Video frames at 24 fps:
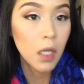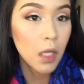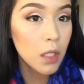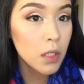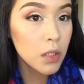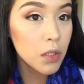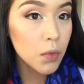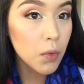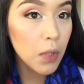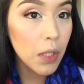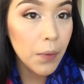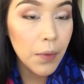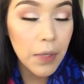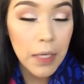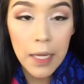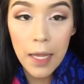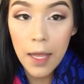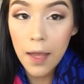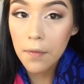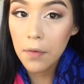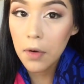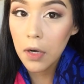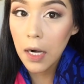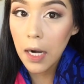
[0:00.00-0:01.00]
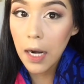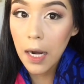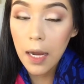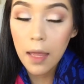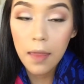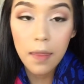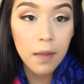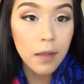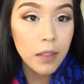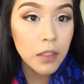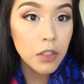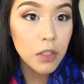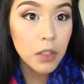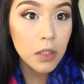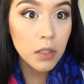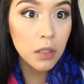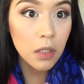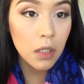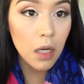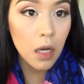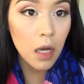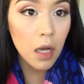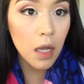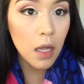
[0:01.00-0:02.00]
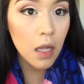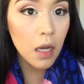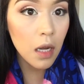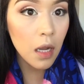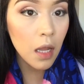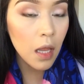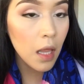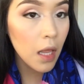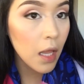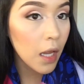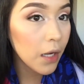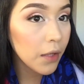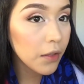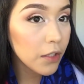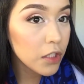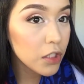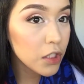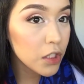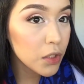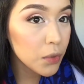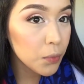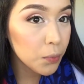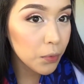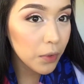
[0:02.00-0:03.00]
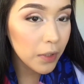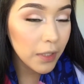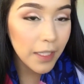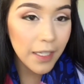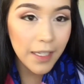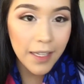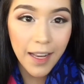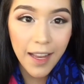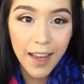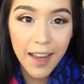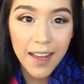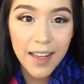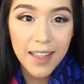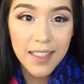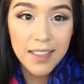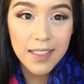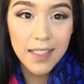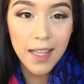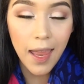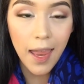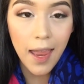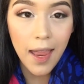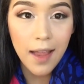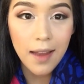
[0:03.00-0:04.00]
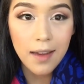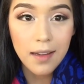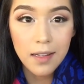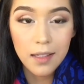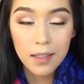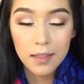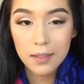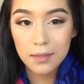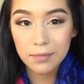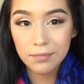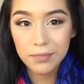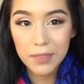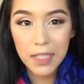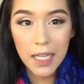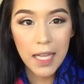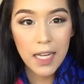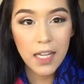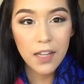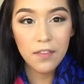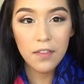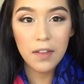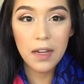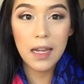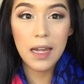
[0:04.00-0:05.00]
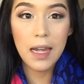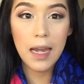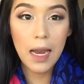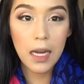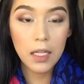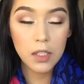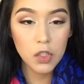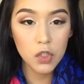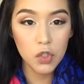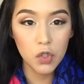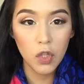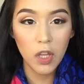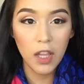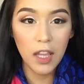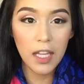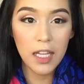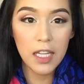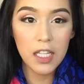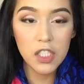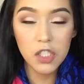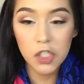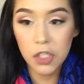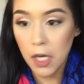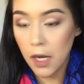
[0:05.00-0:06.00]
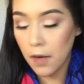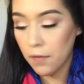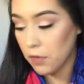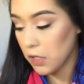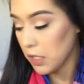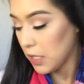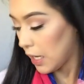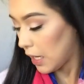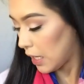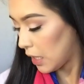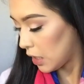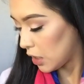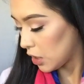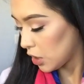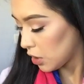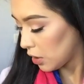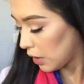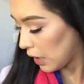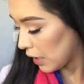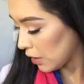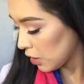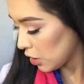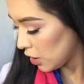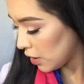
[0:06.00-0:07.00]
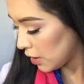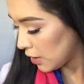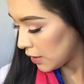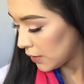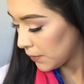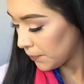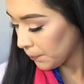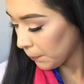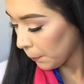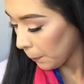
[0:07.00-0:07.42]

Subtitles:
So we already have our eyelashes on, and they're just really nice and kind of natural-ish, everyday-ish lashes.